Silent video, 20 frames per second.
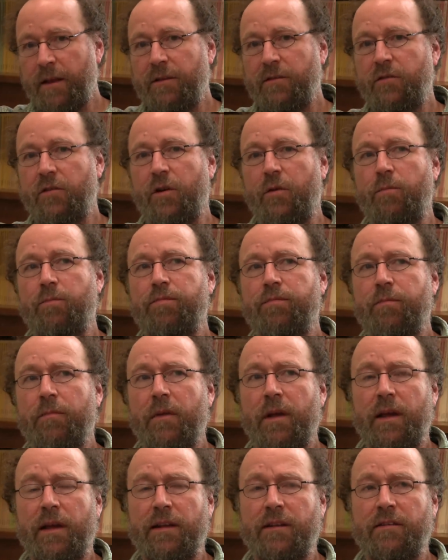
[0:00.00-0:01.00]
So
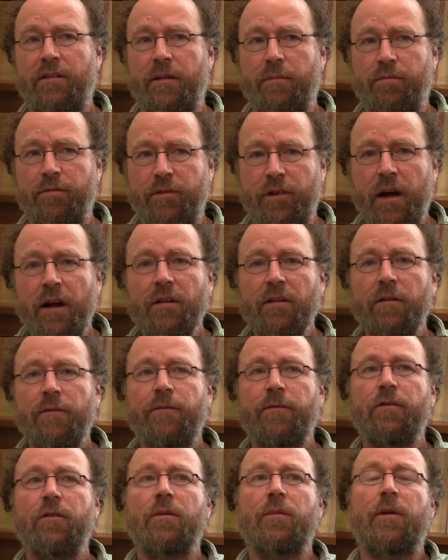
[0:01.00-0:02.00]
it's the productive
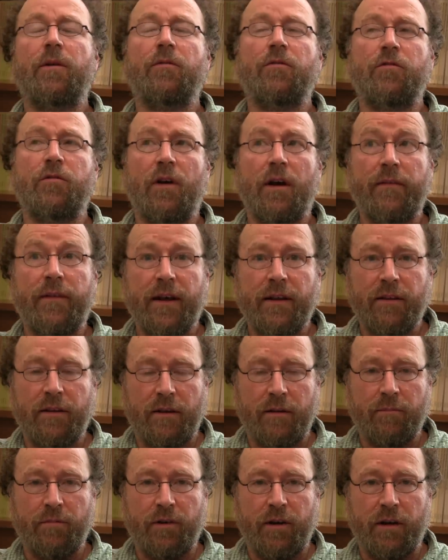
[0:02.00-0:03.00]
firm that will drive out
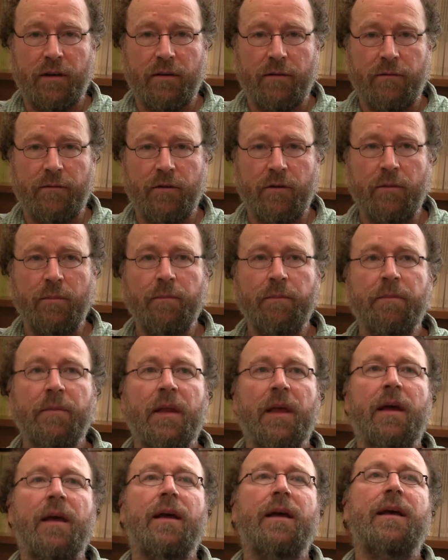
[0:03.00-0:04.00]
the unproductive firm.
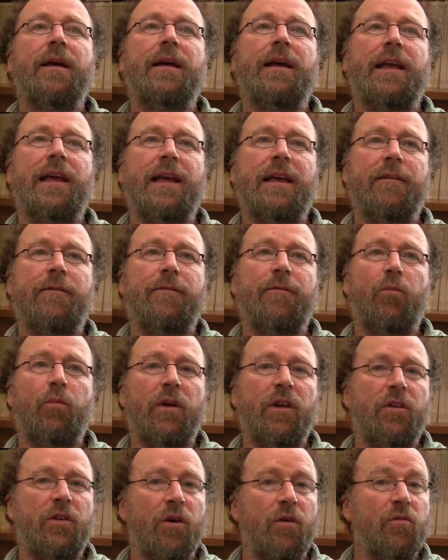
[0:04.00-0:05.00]
If
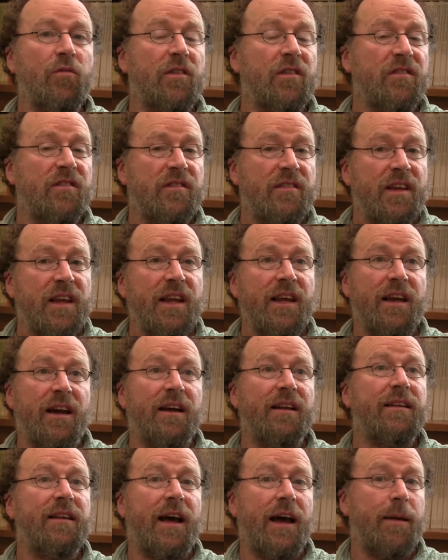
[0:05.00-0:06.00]
we don't see
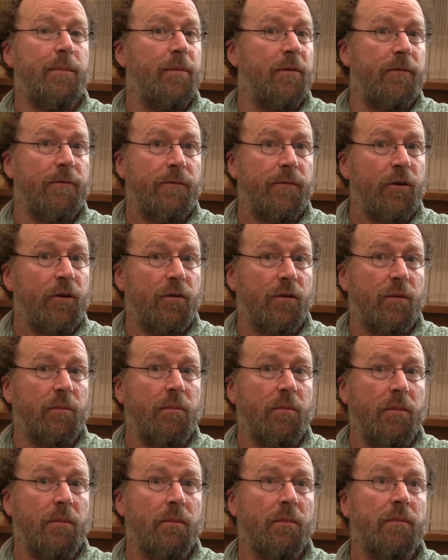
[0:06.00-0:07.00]
a type of
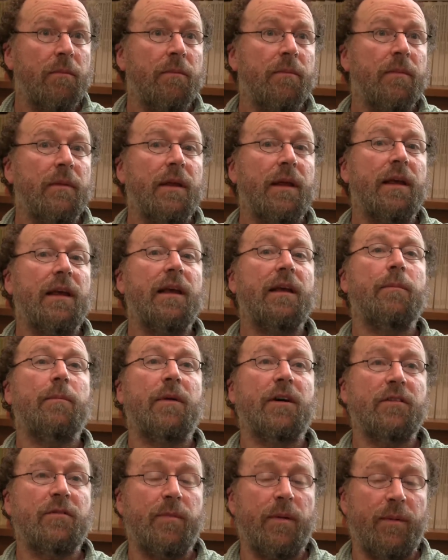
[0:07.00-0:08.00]
firm, it
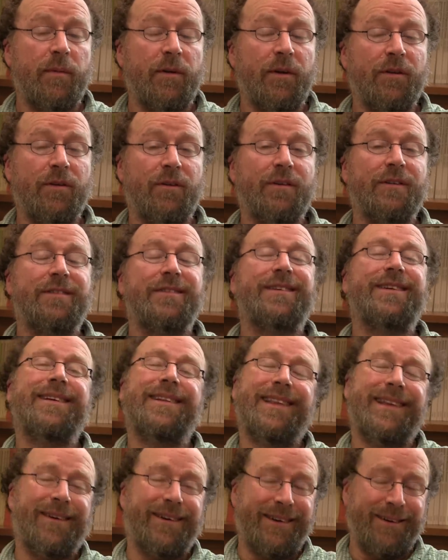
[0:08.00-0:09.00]
must be because
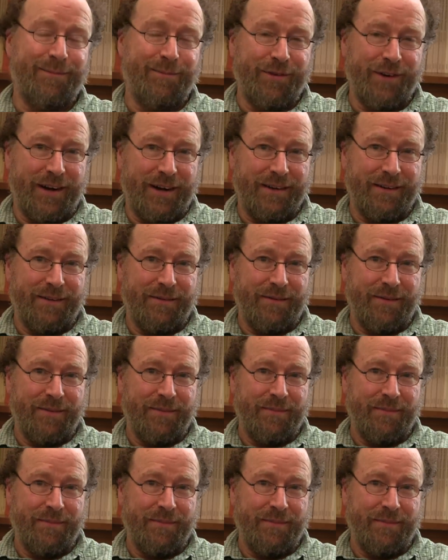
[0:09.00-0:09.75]
they're unproductive.